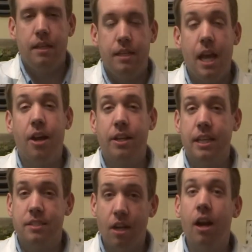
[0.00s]
Now to
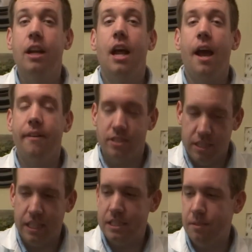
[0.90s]
get started, I
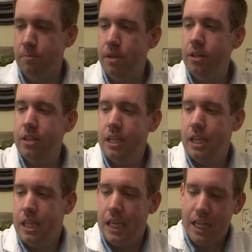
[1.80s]
obviously need some milk.
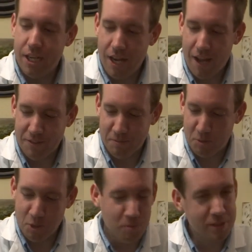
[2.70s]
Here I have some
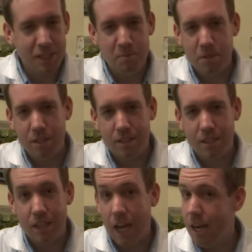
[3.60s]
2%
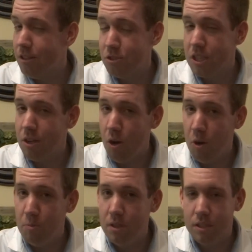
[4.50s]
milk. I don't drink
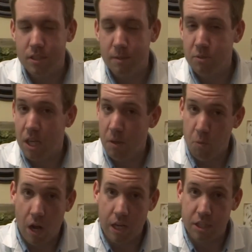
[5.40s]
whole milk because I'm trying to
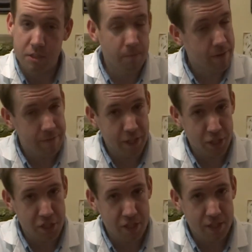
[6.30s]
watch my
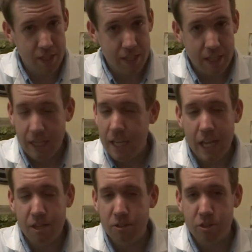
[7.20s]
figure. And
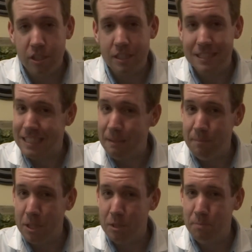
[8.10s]
I don't drink
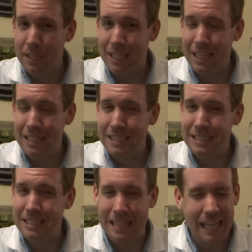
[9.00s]
skim milk
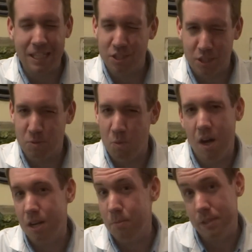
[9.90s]
because that's just
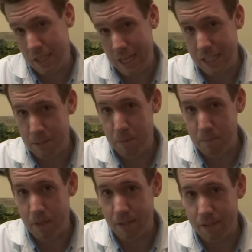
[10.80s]
water pretending to be
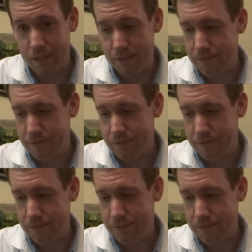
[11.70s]
milk.